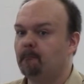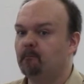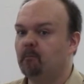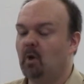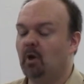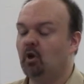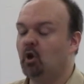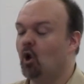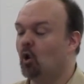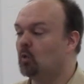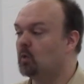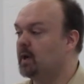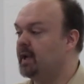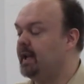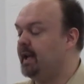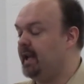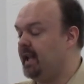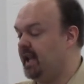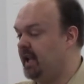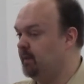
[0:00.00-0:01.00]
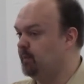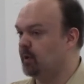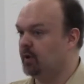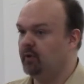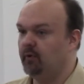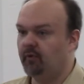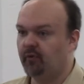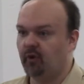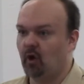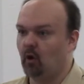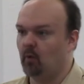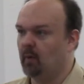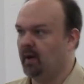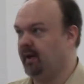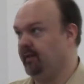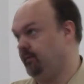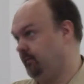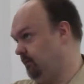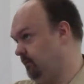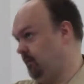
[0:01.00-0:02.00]
now, go read Hebrews, go
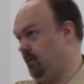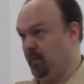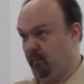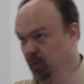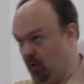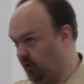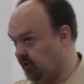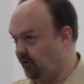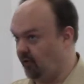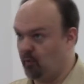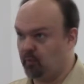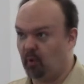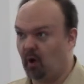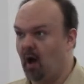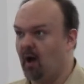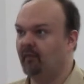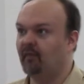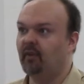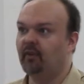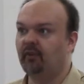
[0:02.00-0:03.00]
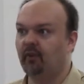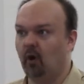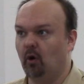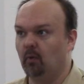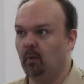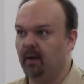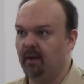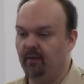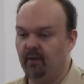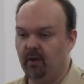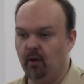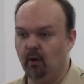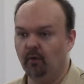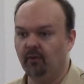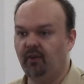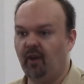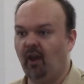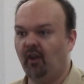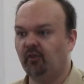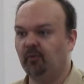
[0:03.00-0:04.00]
read the books of the prophets, go read the Old
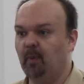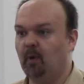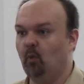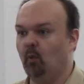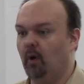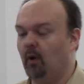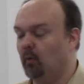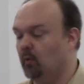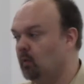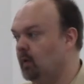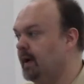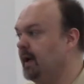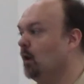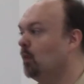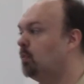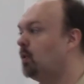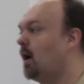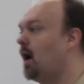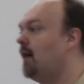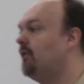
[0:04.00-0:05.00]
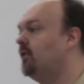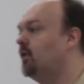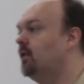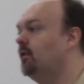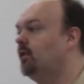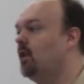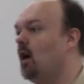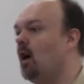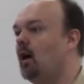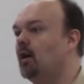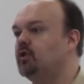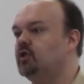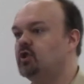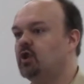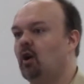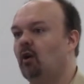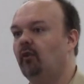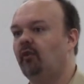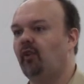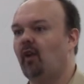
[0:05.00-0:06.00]
Testament. When a real prophet of God
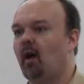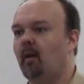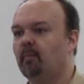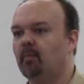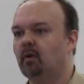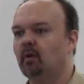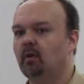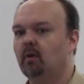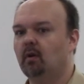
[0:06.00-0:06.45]
shows up,